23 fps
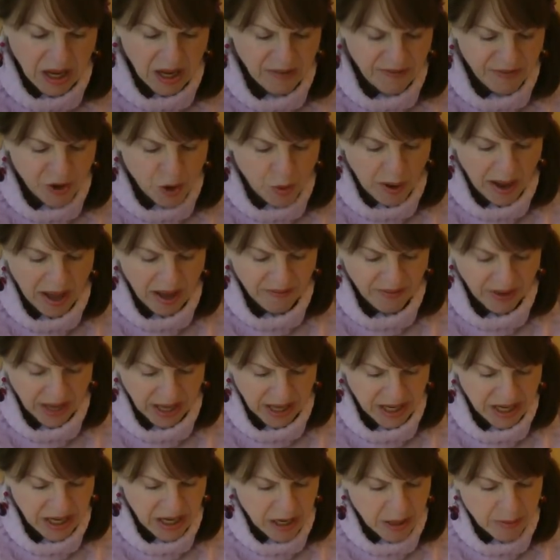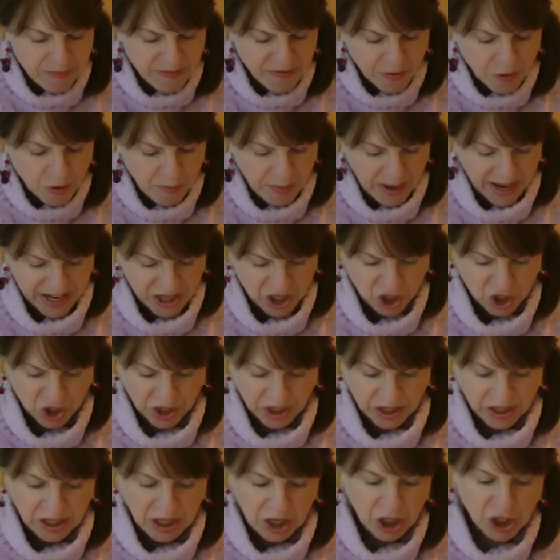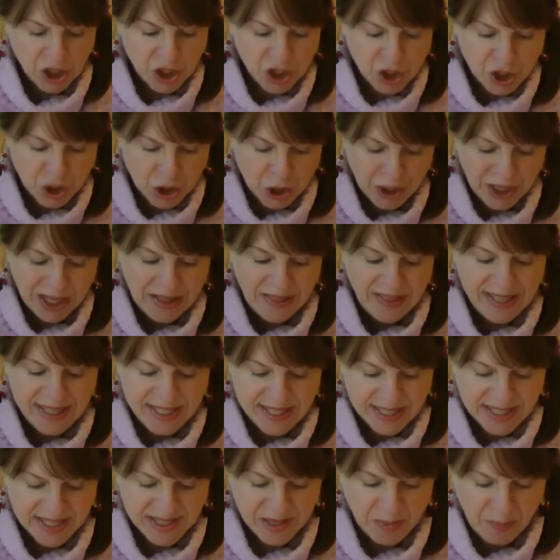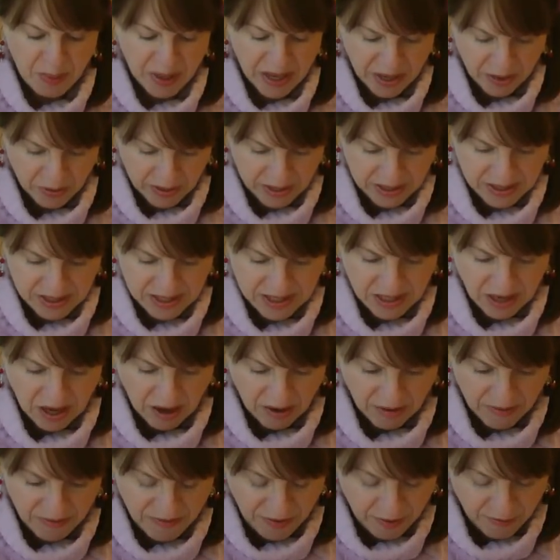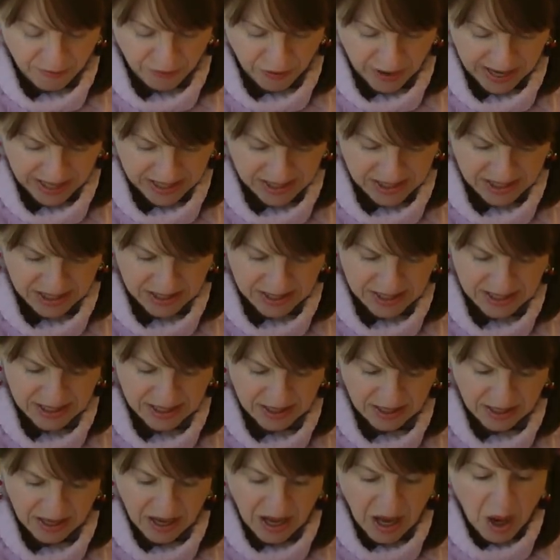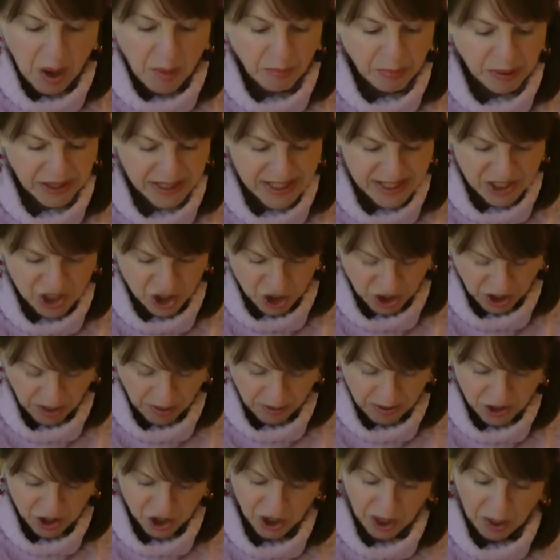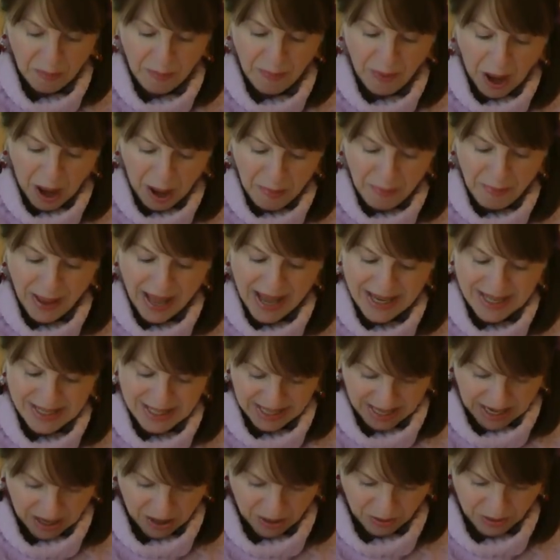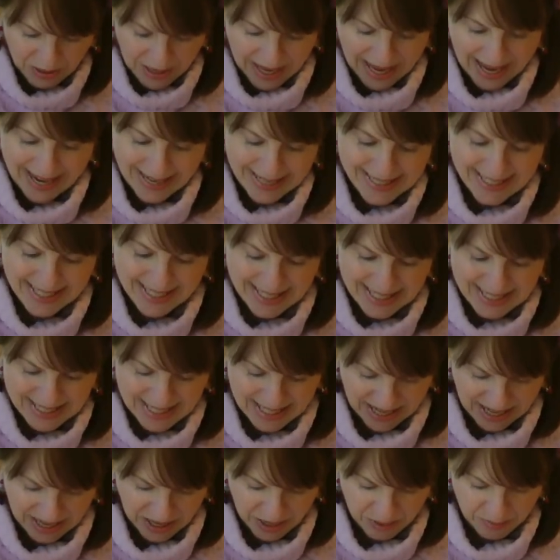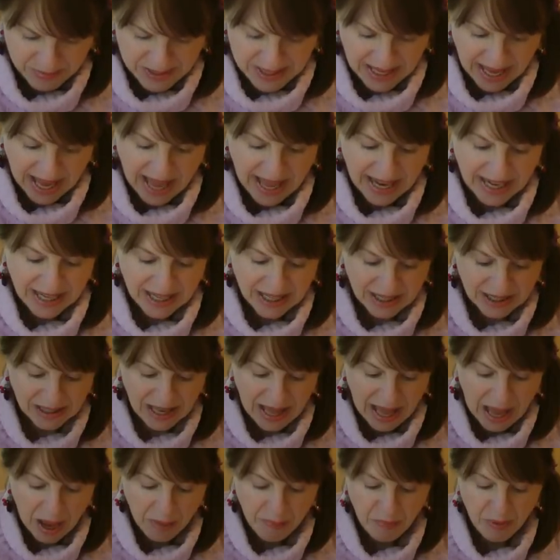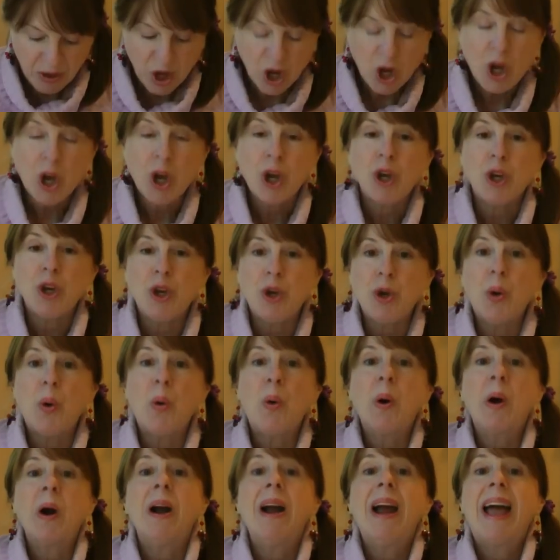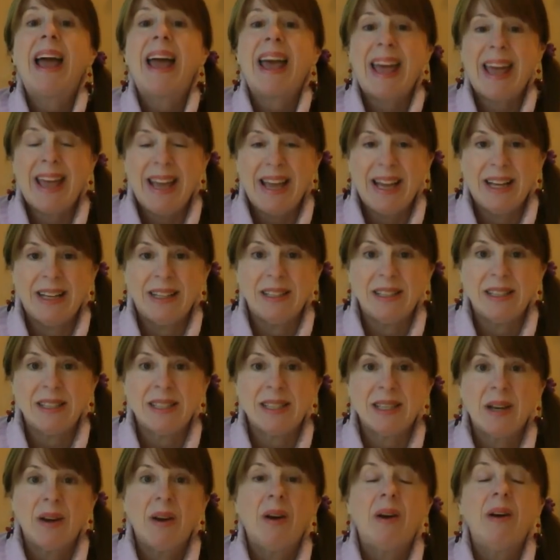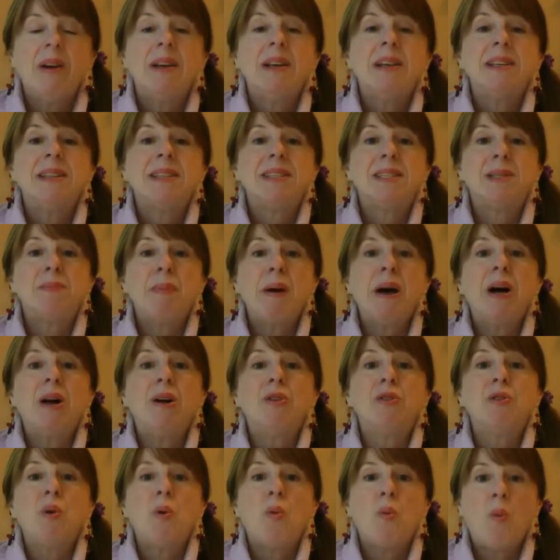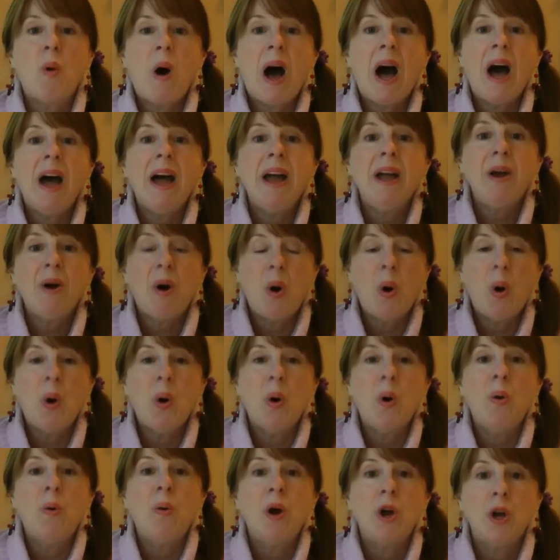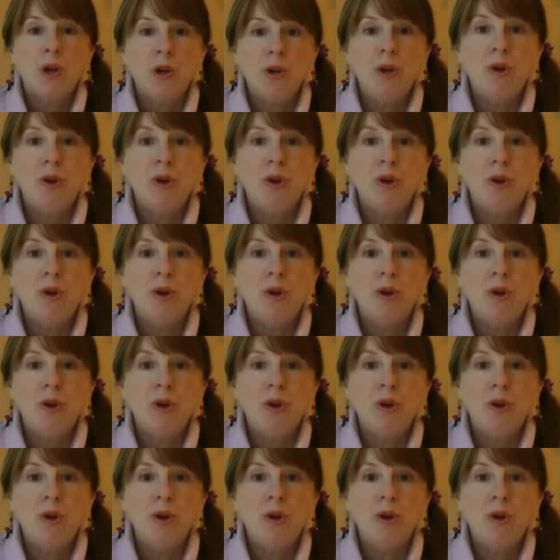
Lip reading: If you have any information concerning the disappearance of Frances, please jump up and down 18 times and clap your hands, spelled Y-O-U-R.